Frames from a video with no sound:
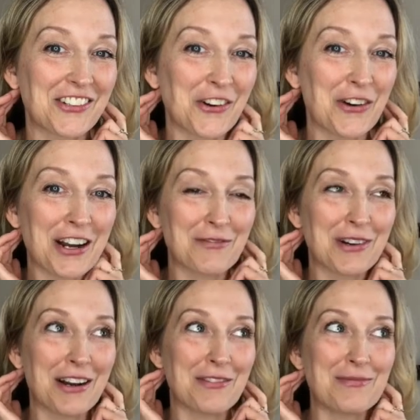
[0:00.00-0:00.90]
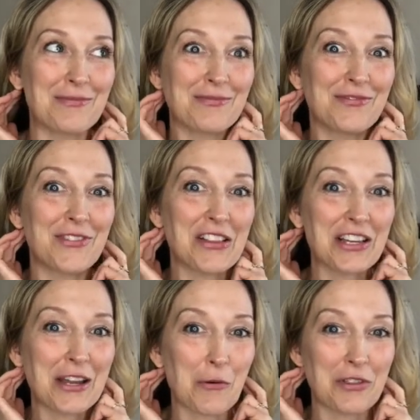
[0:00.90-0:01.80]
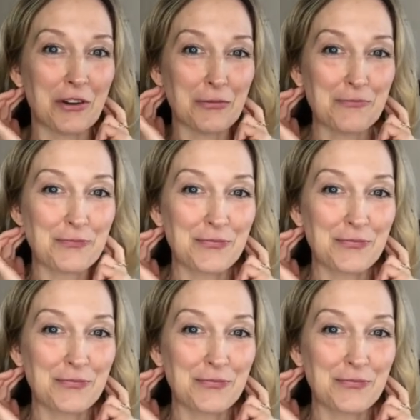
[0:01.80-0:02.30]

so I'm feeling it with you.